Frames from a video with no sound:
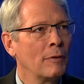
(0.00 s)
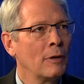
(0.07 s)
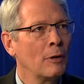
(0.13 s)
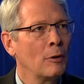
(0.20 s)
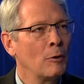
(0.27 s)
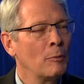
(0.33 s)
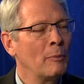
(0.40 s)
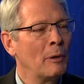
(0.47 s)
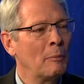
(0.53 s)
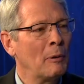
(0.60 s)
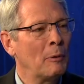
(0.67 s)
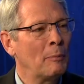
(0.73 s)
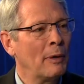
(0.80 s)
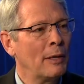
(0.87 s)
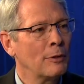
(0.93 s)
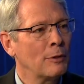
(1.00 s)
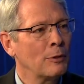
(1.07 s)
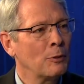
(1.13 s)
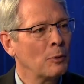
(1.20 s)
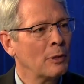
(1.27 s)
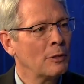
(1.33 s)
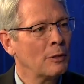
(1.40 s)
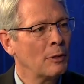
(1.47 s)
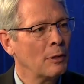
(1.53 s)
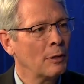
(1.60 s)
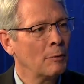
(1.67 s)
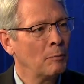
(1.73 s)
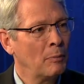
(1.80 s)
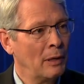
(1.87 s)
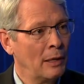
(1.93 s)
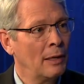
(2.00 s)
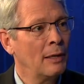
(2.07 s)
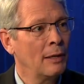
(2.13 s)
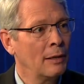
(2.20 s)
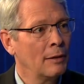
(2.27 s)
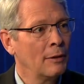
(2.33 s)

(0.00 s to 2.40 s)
a home hemo patient switch to PD,